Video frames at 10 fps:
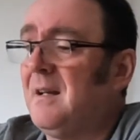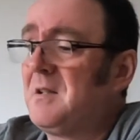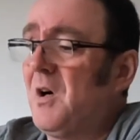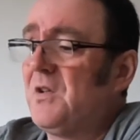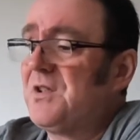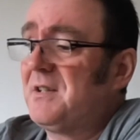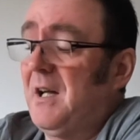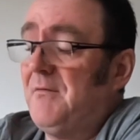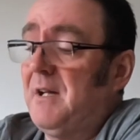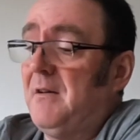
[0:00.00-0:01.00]
Cons, I
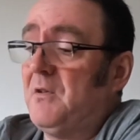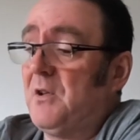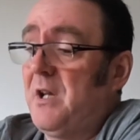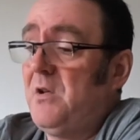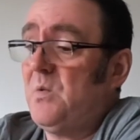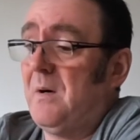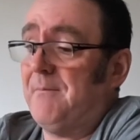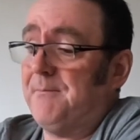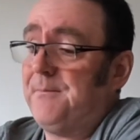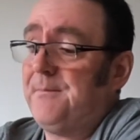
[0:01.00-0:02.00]
don't know, not used one.
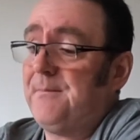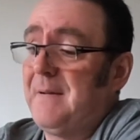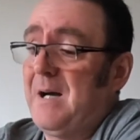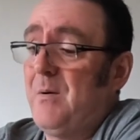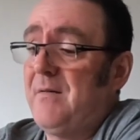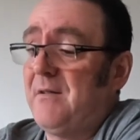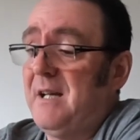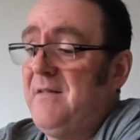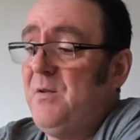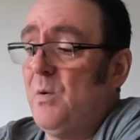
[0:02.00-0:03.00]
However,
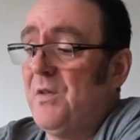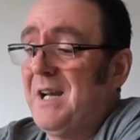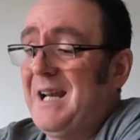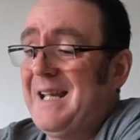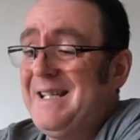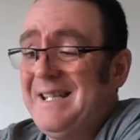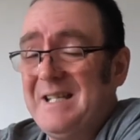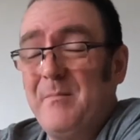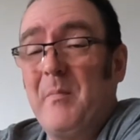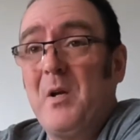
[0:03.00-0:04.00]
if you want the
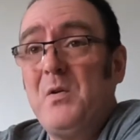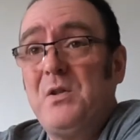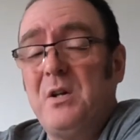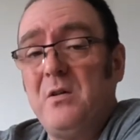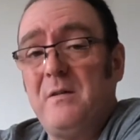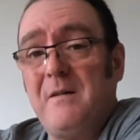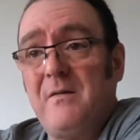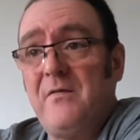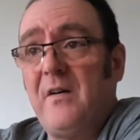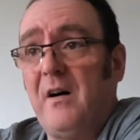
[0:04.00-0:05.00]
latest Bluetooth
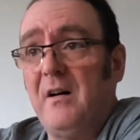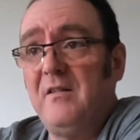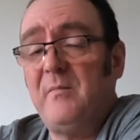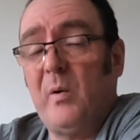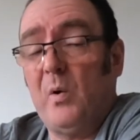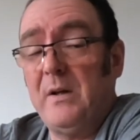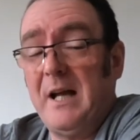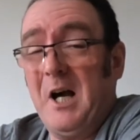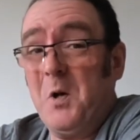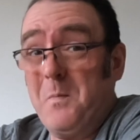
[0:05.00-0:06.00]

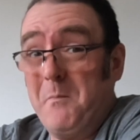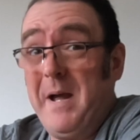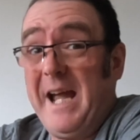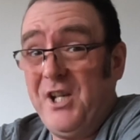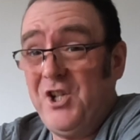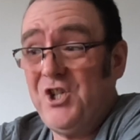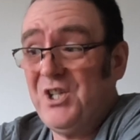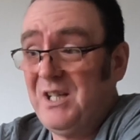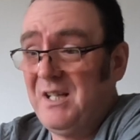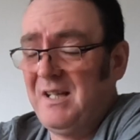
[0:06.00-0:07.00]
5.0 mesh,
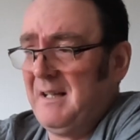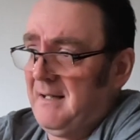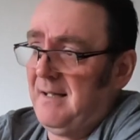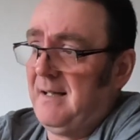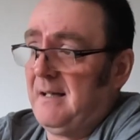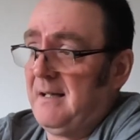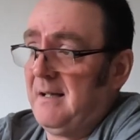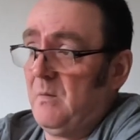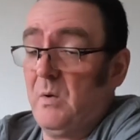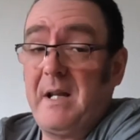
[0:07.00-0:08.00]

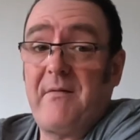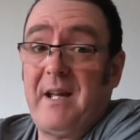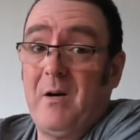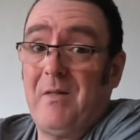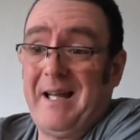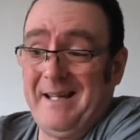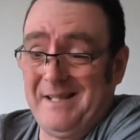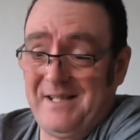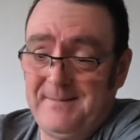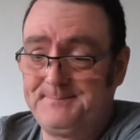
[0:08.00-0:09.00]
whatever hell that
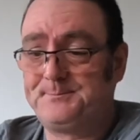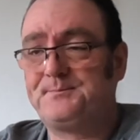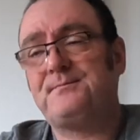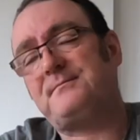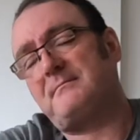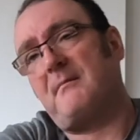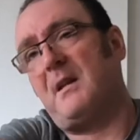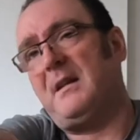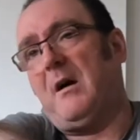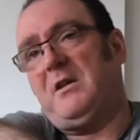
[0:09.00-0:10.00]
is,
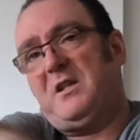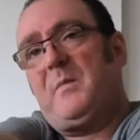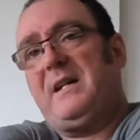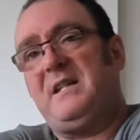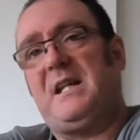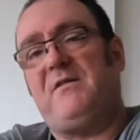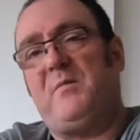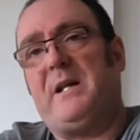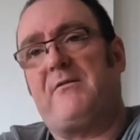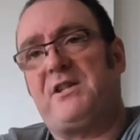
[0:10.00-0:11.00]
no, it just basically gives you
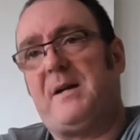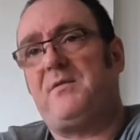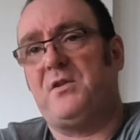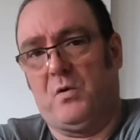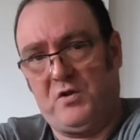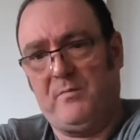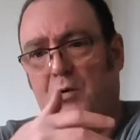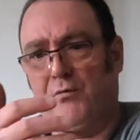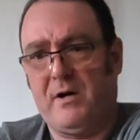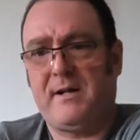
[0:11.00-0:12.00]
better reception, talk to
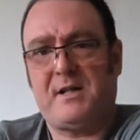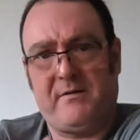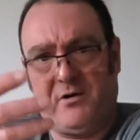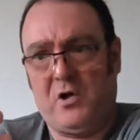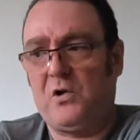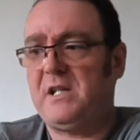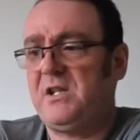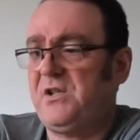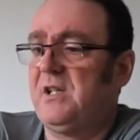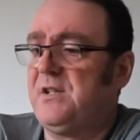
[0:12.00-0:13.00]
more riders over a long
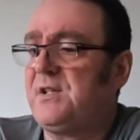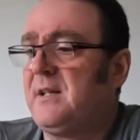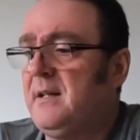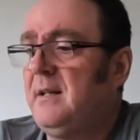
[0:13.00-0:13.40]
distance.